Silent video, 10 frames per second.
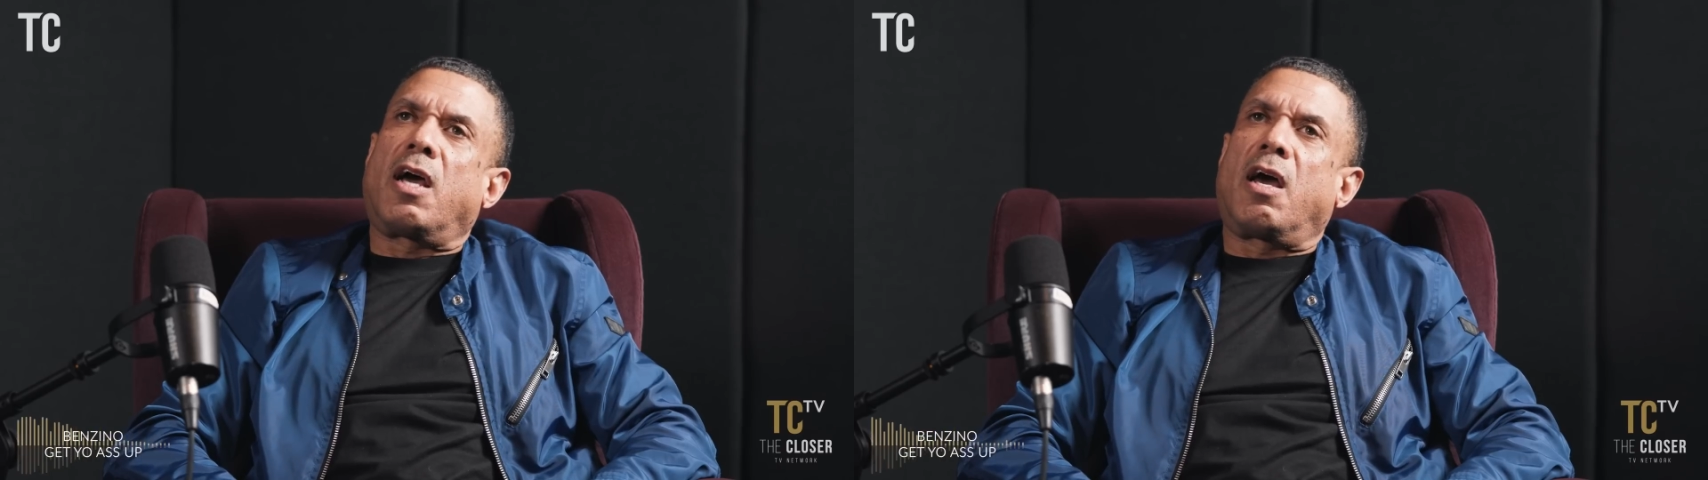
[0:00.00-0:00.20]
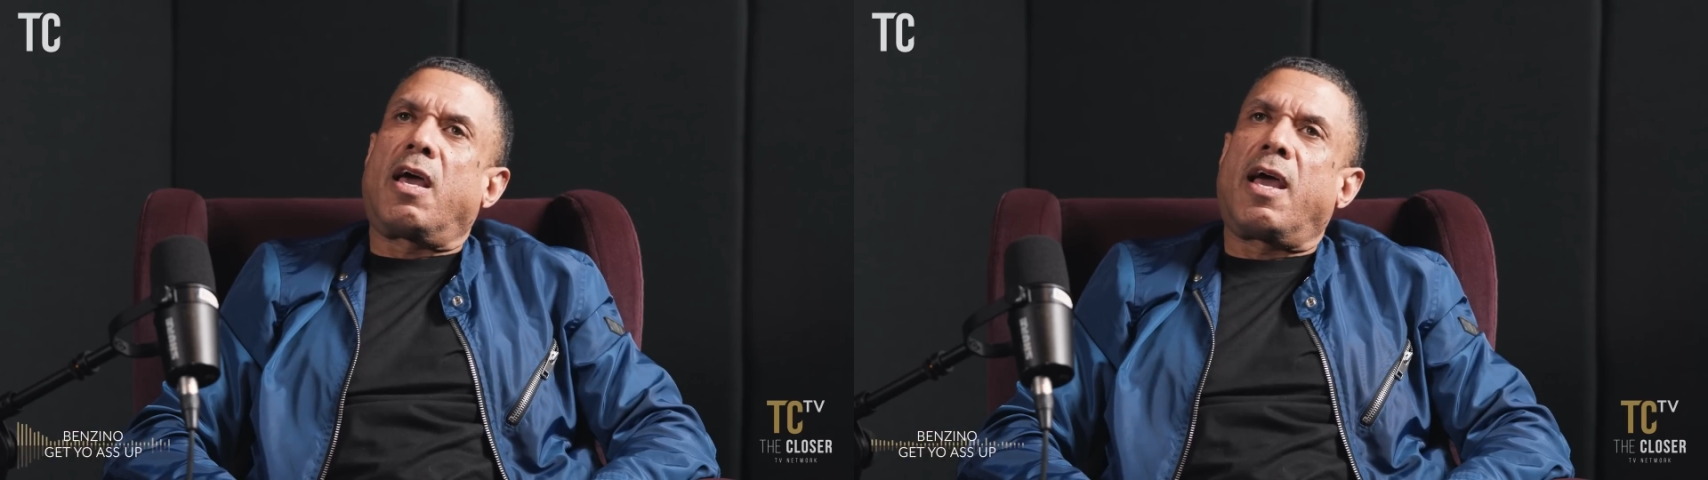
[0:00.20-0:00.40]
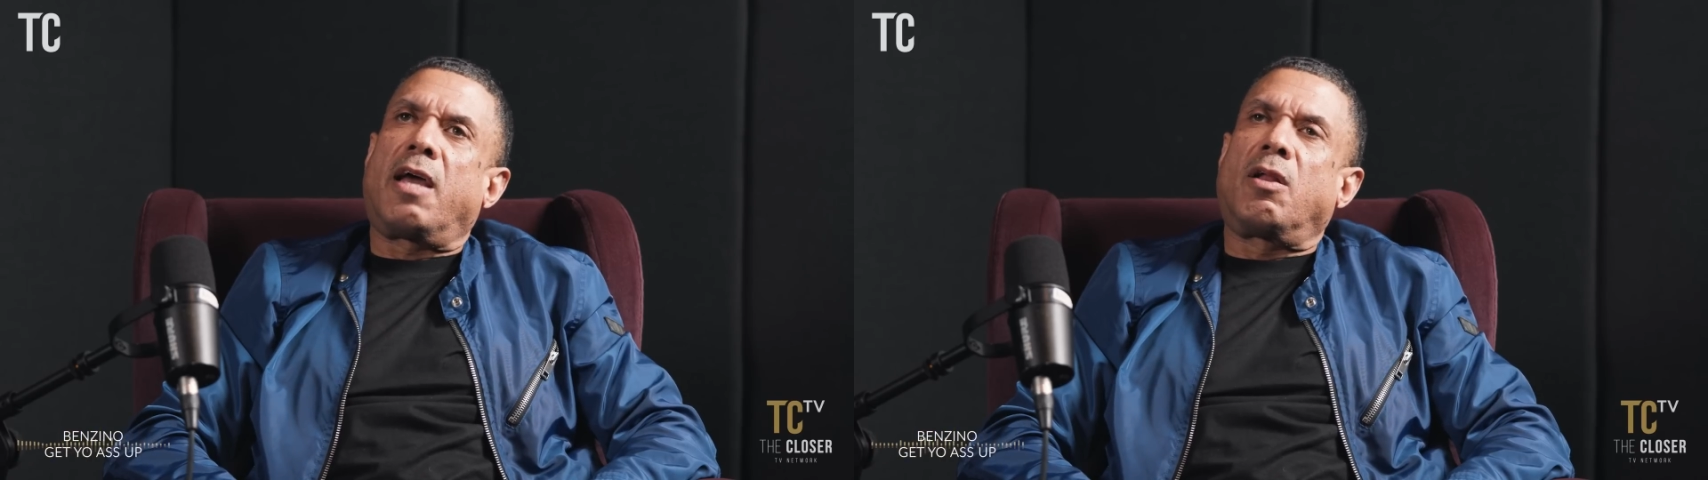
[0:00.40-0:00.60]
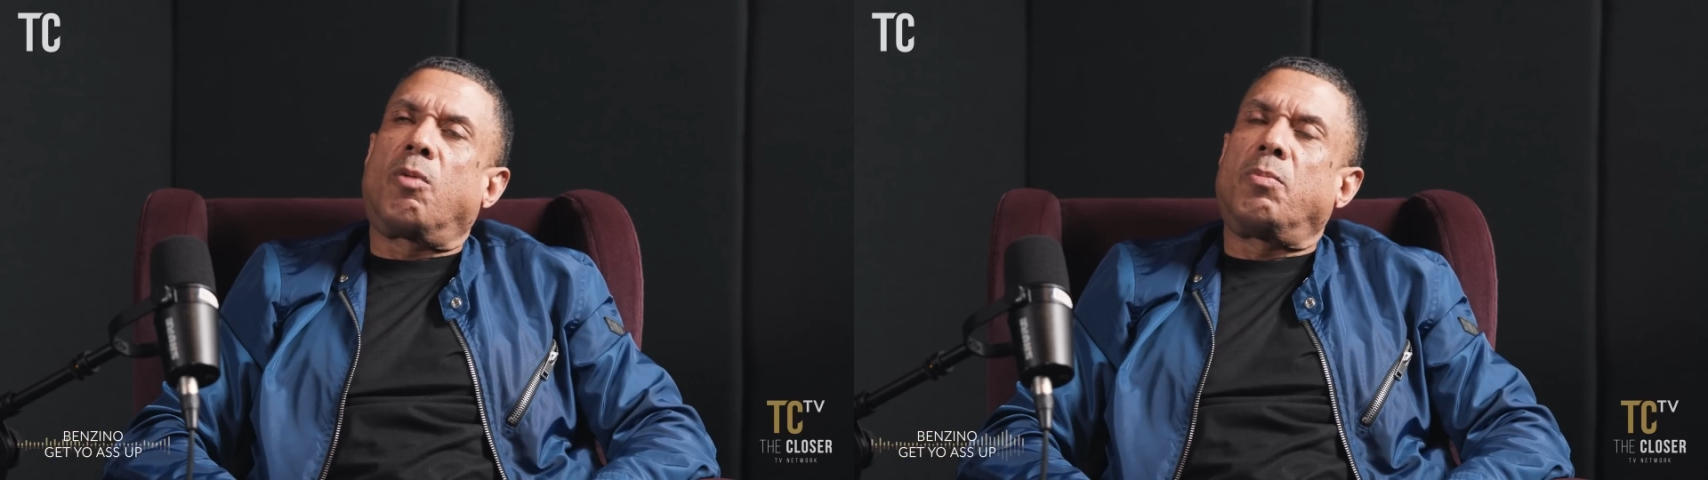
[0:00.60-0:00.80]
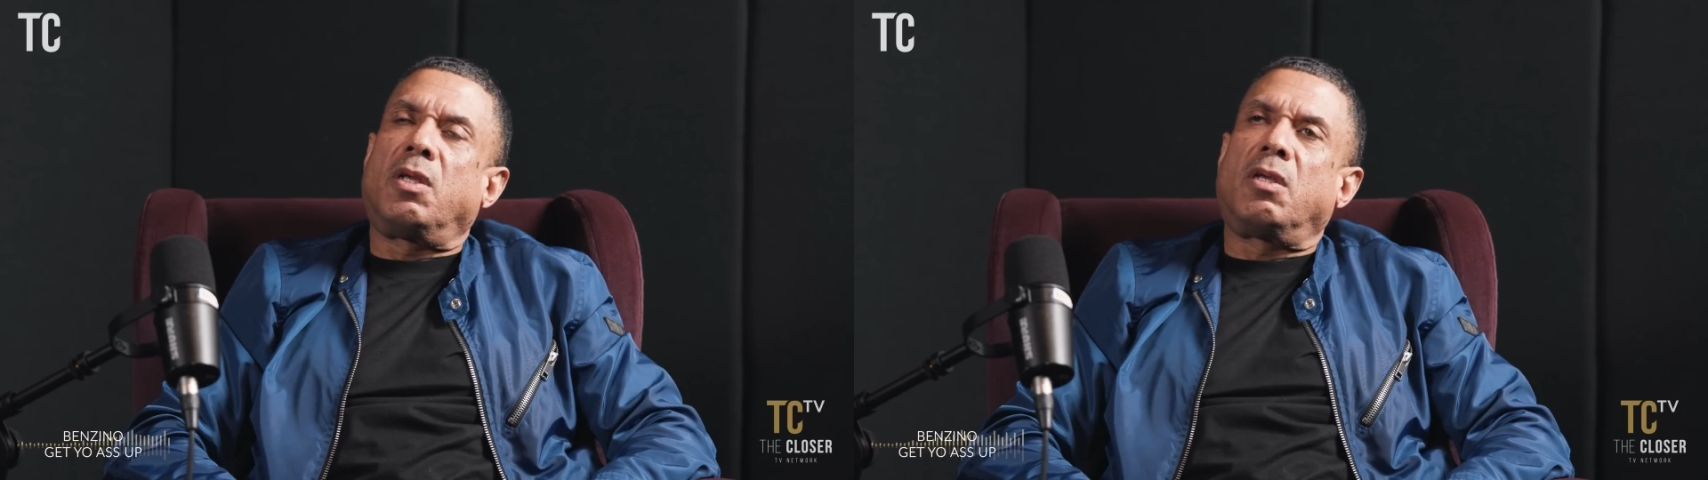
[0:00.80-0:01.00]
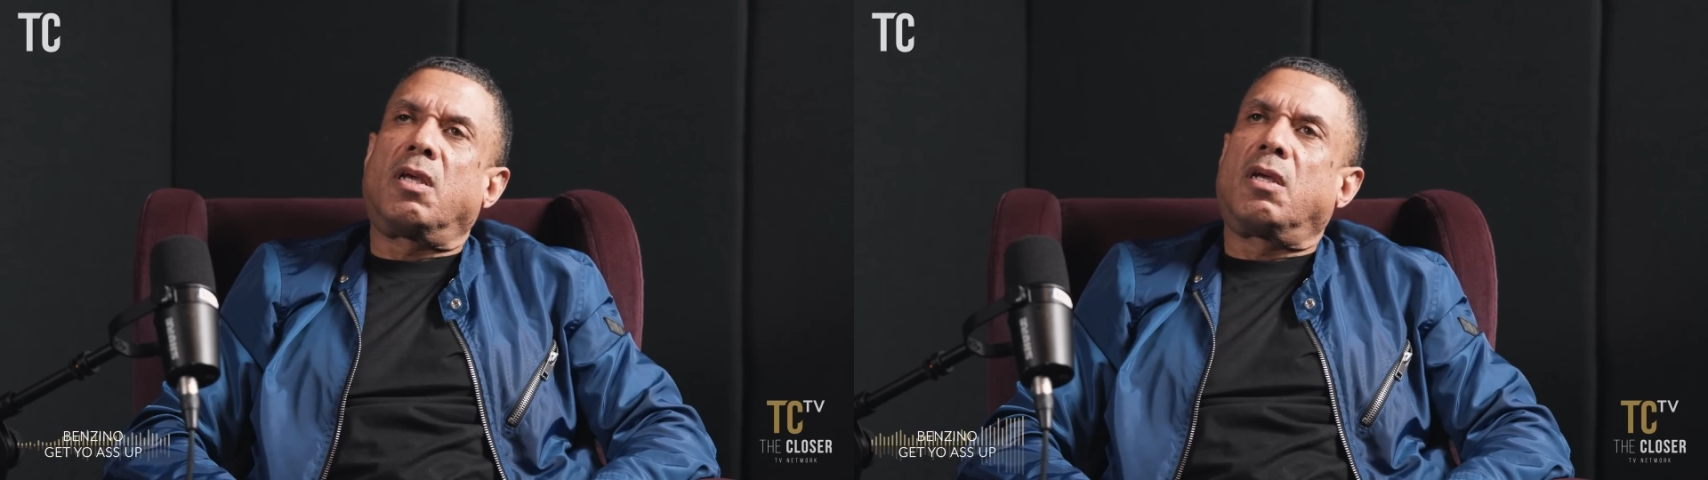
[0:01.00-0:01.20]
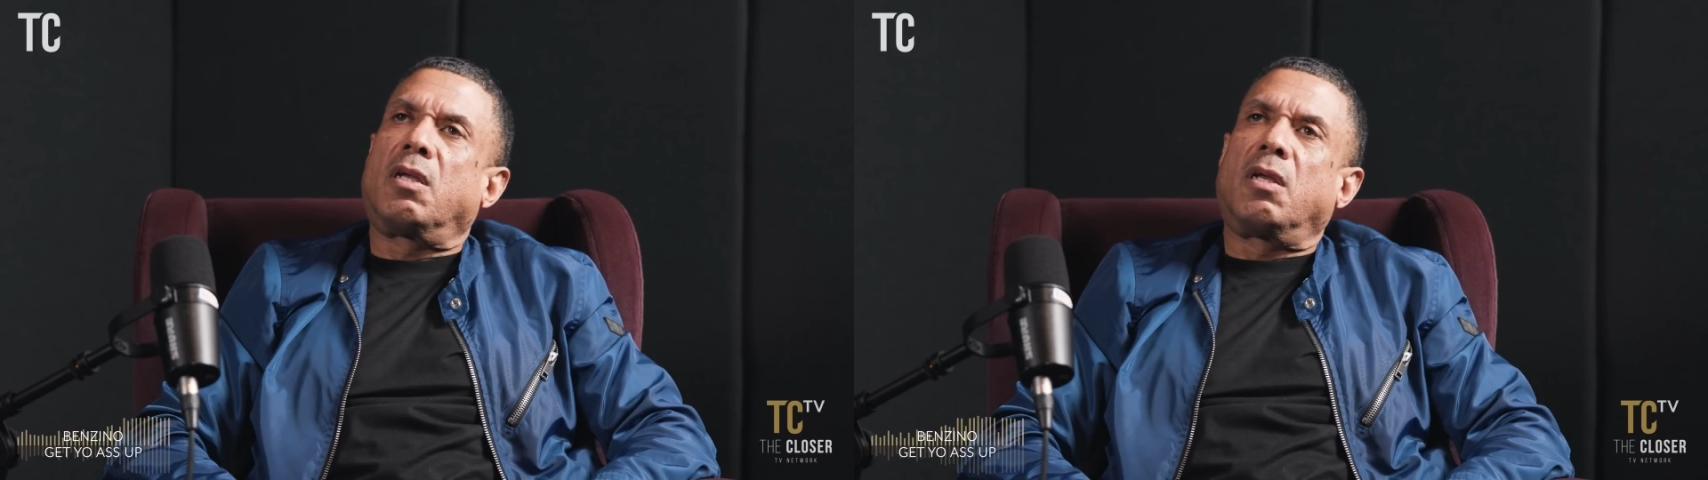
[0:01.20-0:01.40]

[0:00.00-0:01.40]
had on me,